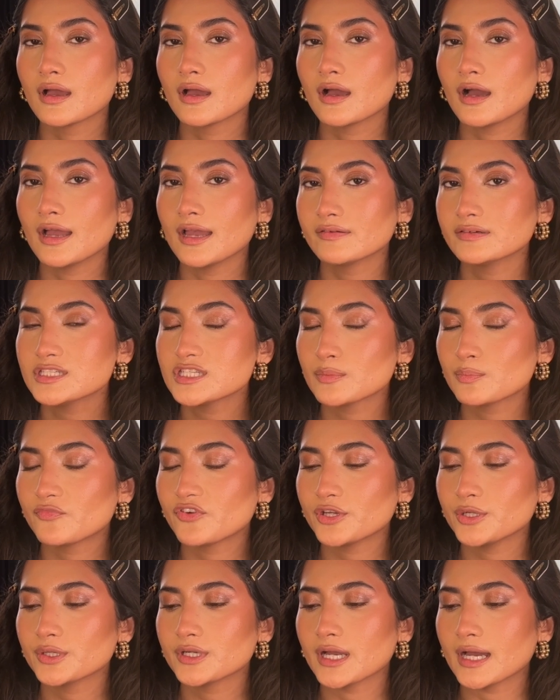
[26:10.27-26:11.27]
I have a tip for
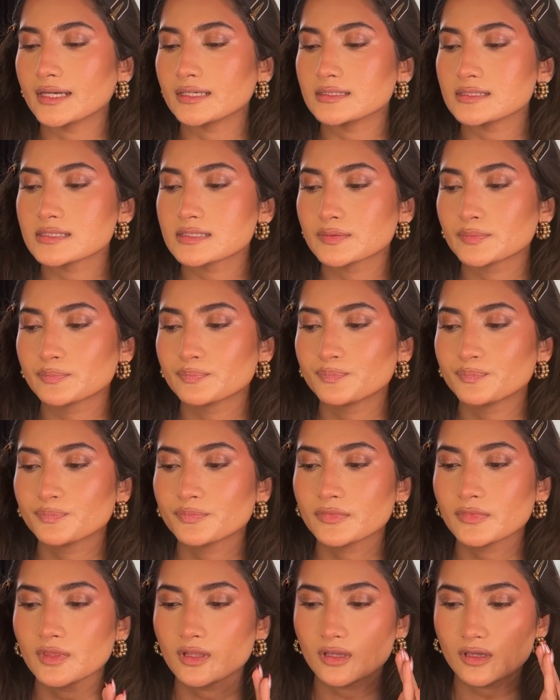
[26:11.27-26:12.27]
you guys.
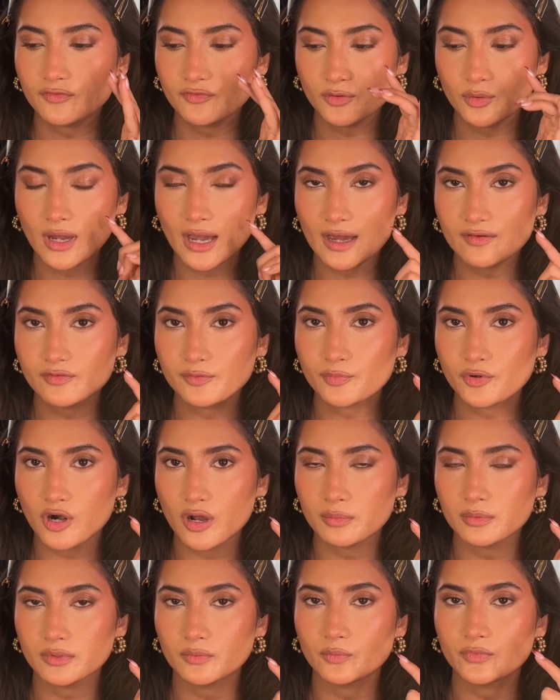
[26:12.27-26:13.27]
If you have a
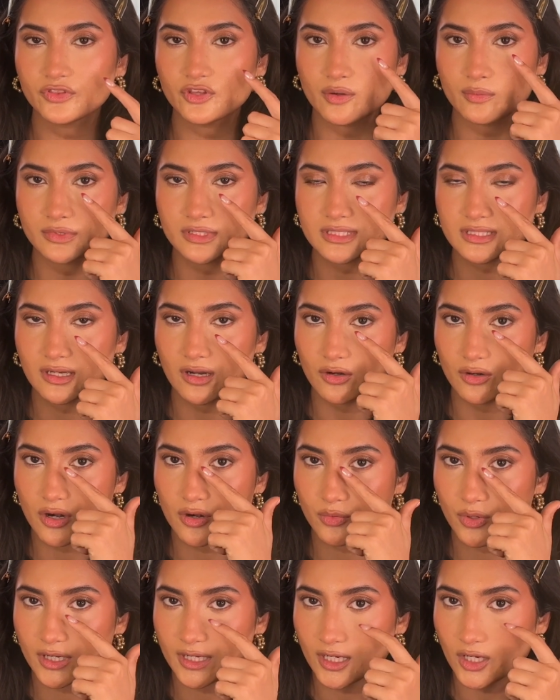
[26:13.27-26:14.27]
problem with your mascara
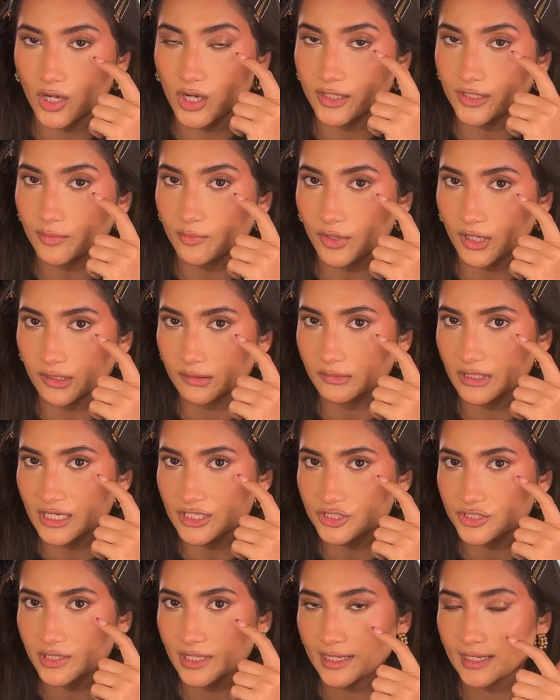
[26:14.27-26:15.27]
running on your bottom
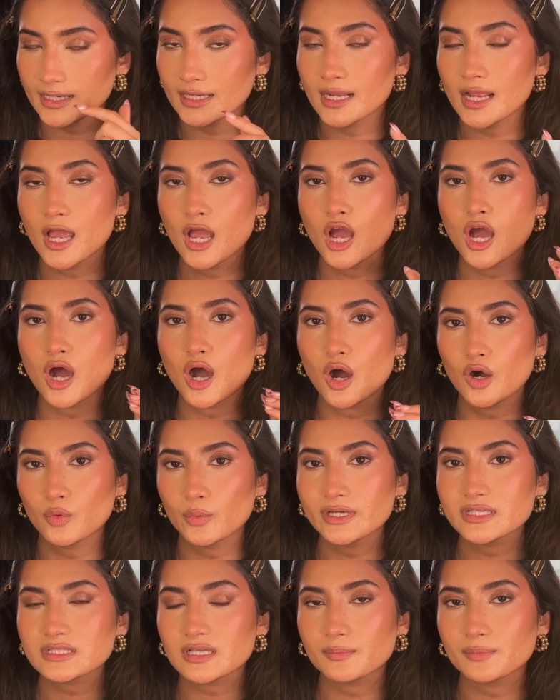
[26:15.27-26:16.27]
lash line,
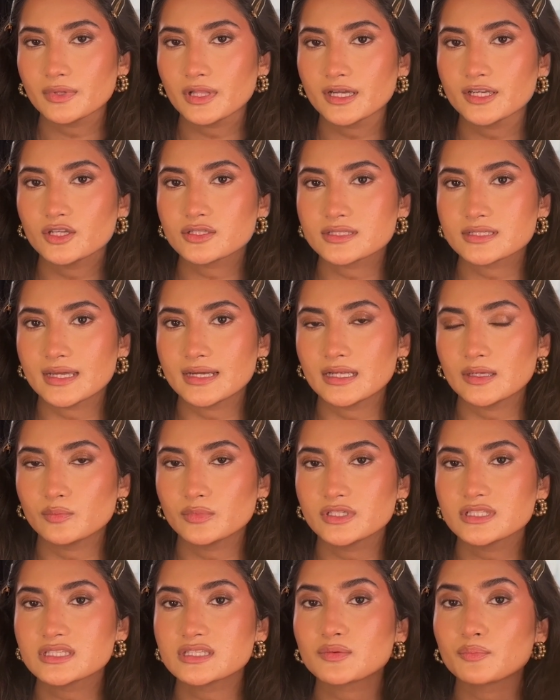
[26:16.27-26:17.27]
always apply your setting
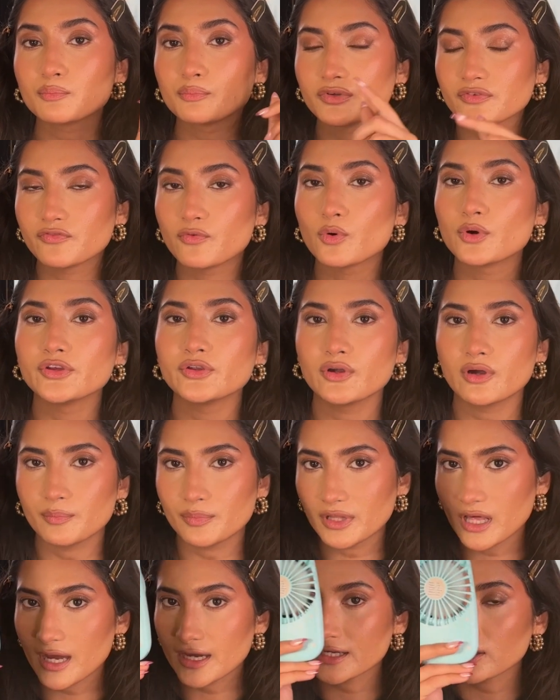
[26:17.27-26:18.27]
mist before you
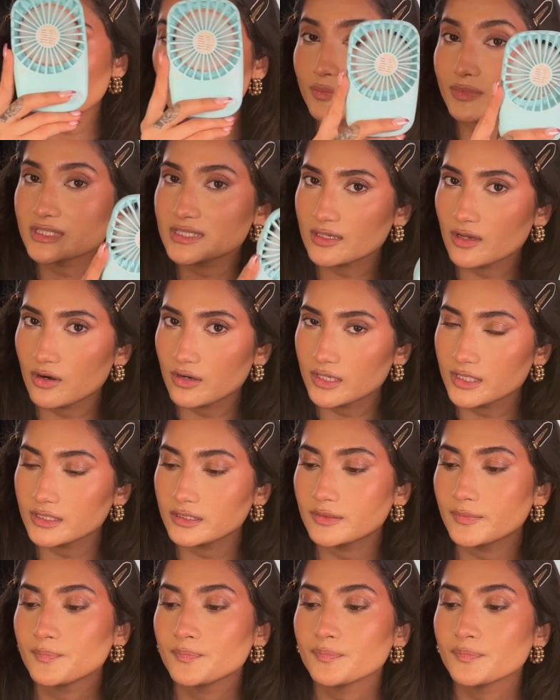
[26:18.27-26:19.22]
apply your mascara.